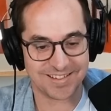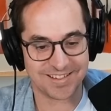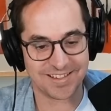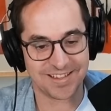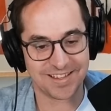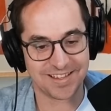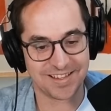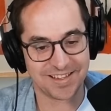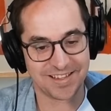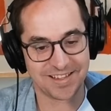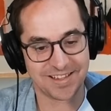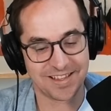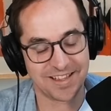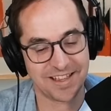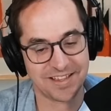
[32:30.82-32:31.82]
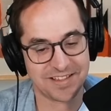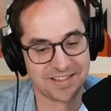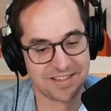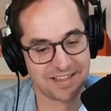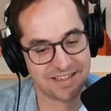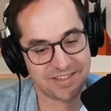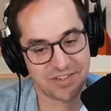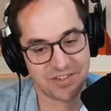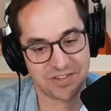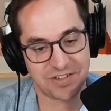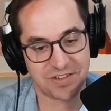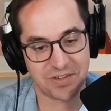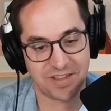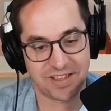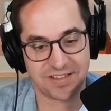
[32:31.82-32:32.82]
three. That's Let's that's just
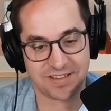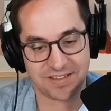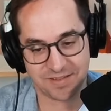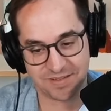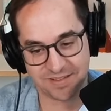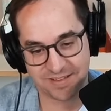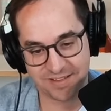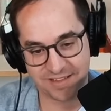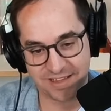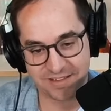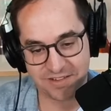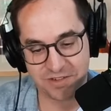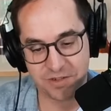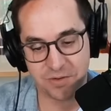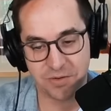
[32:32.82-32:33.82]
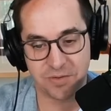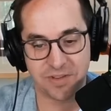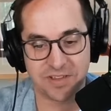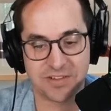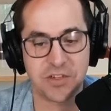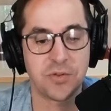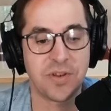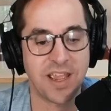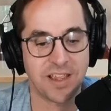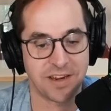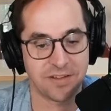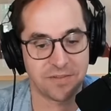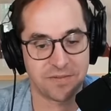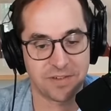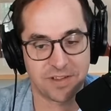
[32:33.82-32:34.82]
that. that's that's too that's too
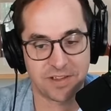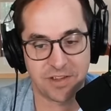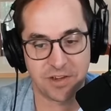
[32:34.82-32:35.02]
negative. You've